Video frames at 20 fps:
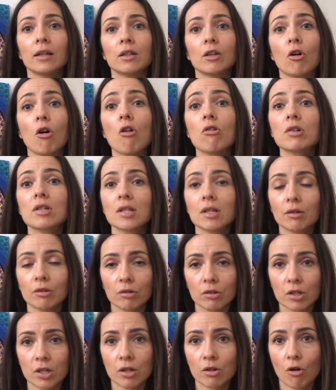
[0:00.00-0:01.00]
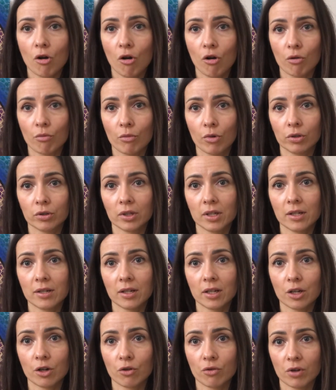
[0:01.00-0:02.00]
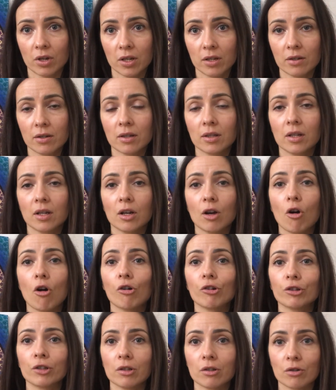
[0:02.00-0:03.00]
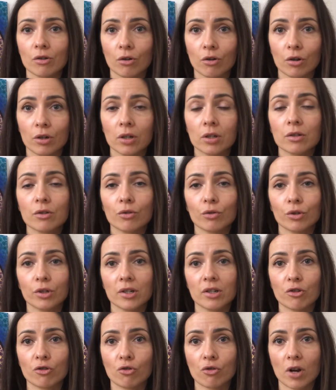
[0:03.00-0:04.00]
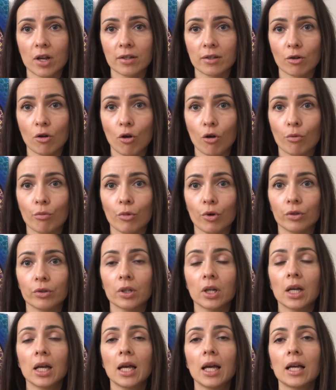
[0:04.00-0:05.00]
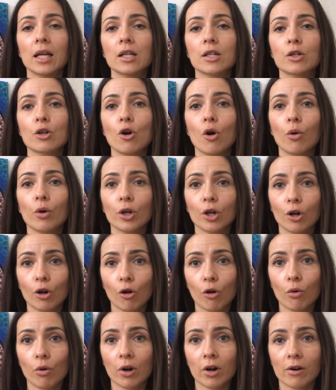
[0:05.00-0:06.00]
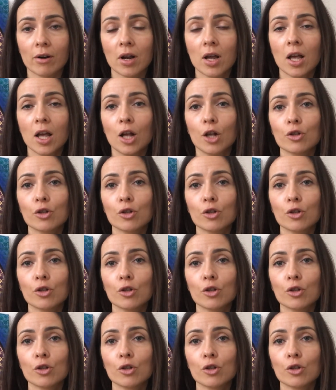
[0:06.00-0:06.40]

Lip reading: The oxytocin hormone is increased, the cortisol, so the stress hormone, is going lower.